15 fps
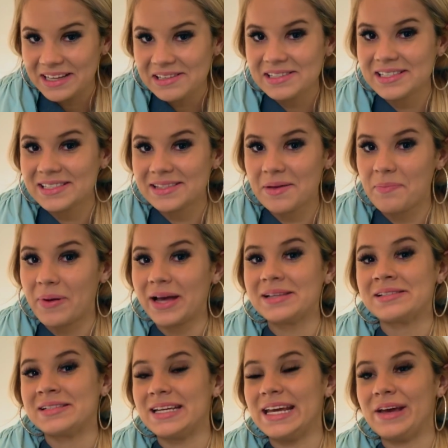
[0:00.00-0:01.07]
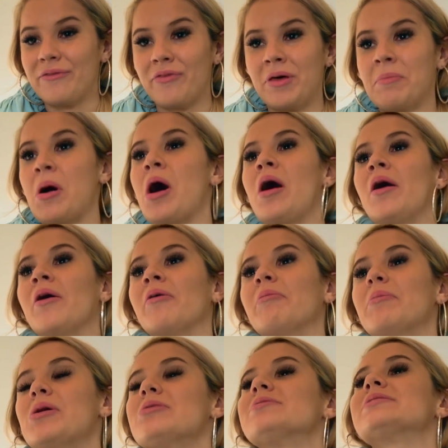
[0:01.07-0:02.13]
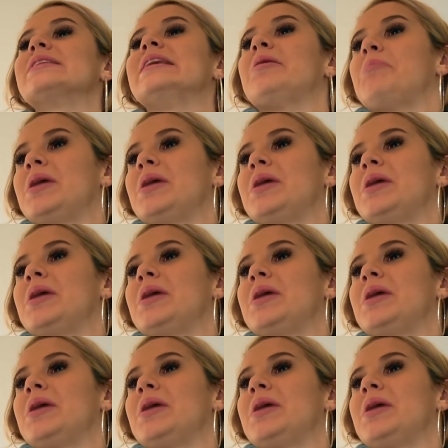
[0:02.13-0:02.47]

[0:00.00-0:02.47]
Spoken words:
this is the best tea of them all, mostly